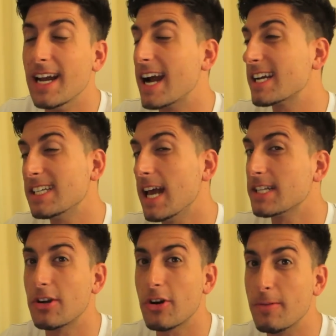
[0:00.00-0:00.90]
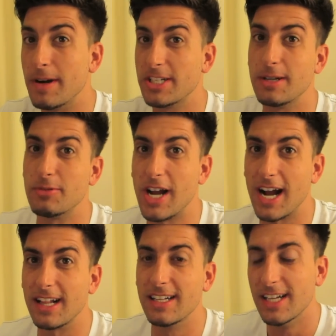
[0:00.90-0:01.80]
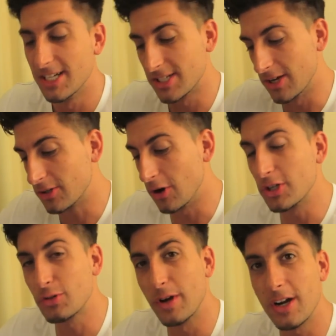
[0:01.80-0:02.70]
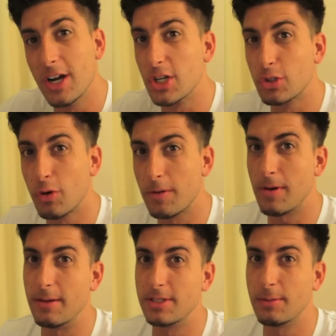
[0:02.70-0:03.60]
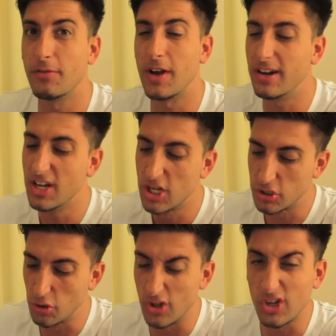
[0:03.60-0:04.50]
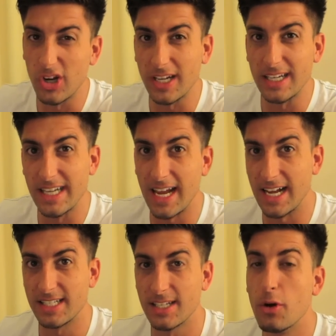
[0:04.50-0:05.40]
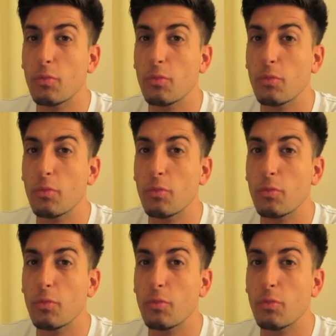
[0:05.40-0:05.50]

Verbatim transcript: I guess he hasn't heard about chip chocolate. So go on Twitter, Twitter bomb Jimmy Fallon, do the cookie dance.